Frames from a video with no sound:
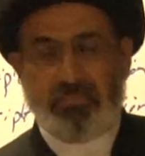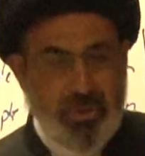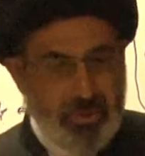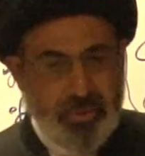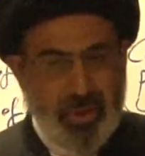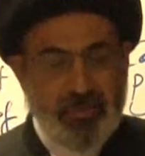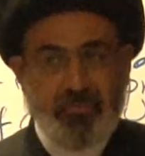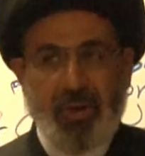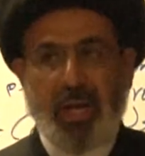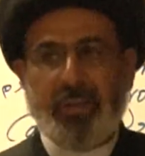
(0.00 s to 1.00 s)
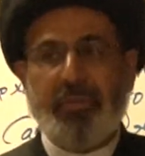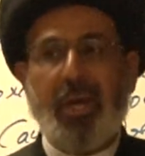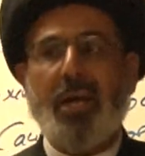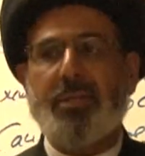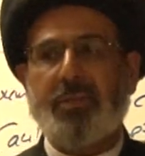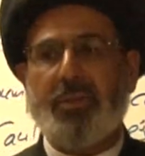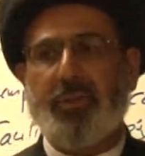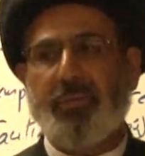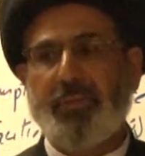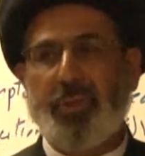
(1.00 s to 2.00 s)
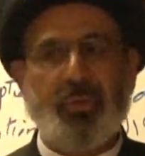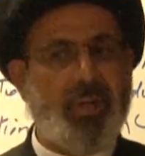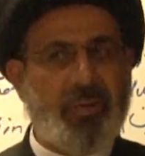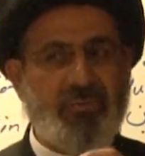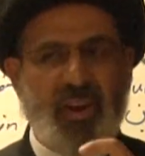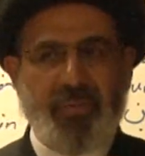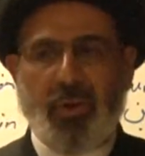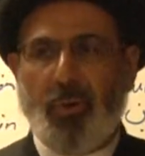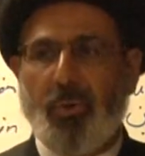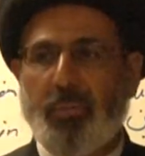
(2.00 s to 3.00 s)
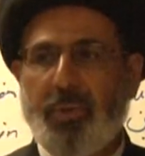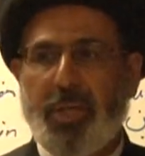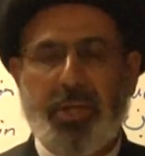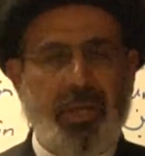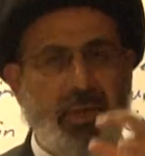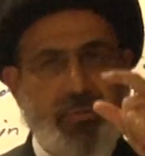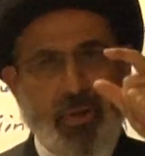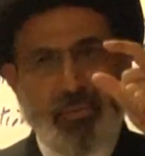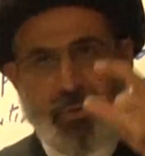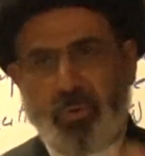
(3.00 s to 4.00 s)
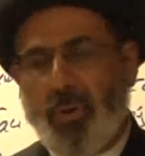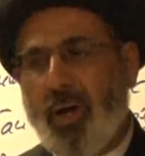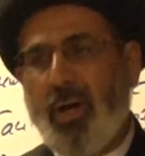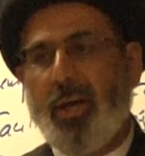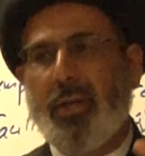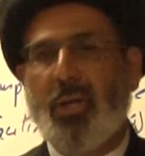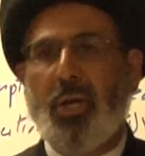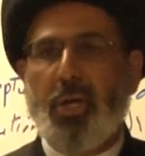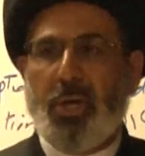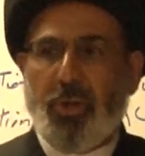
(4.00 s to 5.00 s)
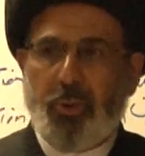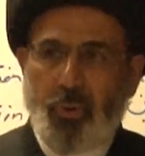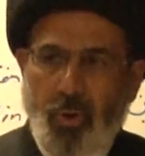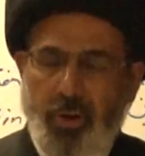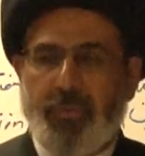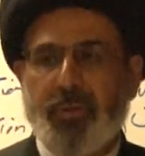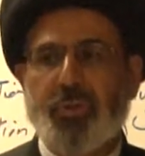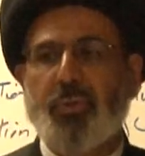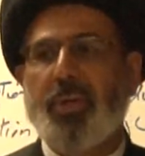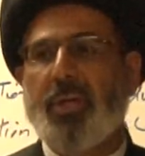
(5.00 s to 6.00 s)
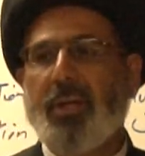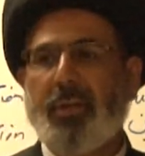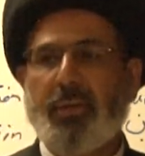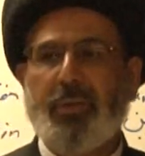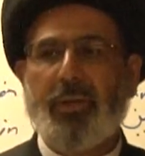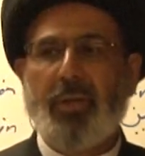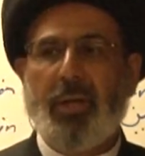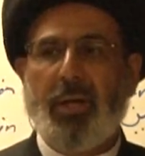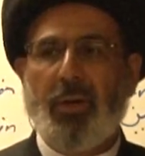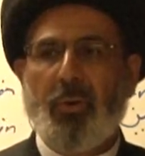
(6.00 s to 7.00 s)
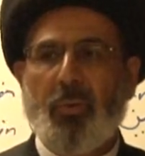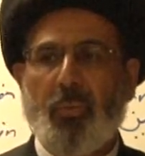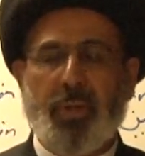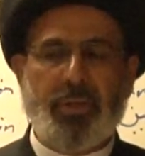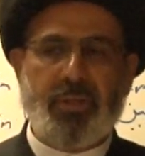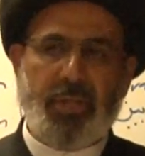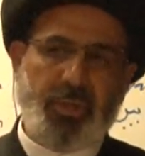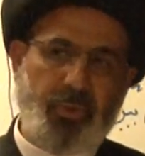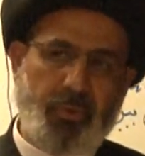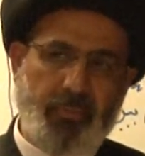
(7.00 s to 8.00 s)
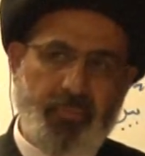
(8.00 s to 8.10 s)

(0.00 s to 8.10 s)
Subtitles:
could not find the answer. Could not find the hukm, neither in the Quran nor in the Sunnah. Where does he go?